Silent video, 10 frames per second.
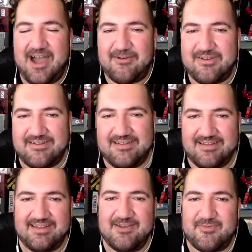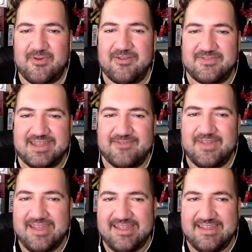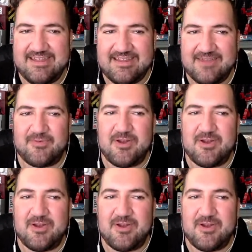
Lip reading: out in front of TV,